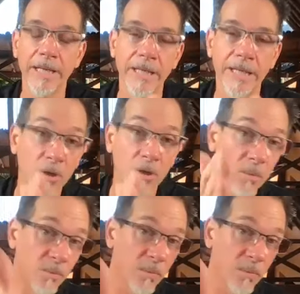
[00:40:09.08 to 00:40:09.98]
And
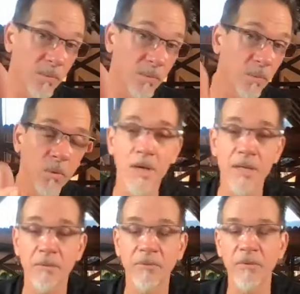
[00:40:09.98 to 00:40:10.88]
it took
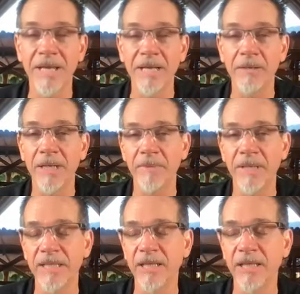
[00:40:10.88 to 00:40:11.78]
one of the
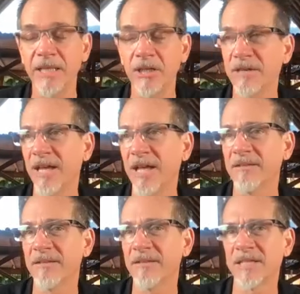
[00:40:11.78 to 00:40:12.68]
many, many, many teachers
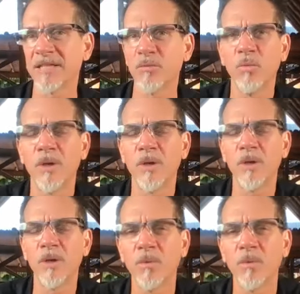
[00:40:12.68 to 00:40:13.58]
that I've had that said,
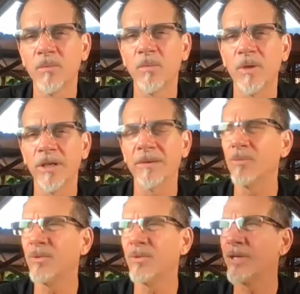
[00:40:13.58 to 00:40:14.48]
"What,
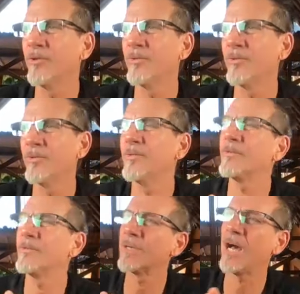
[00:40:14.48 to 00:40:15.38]
what, what are you?
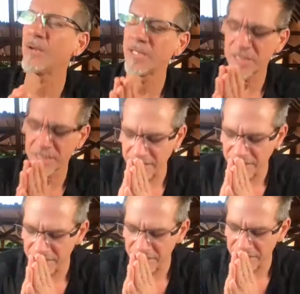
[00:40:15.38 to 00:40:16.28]
What was it? How did he
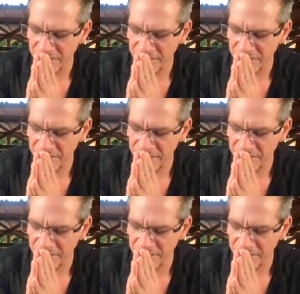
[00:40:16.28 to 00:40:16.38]
say it?"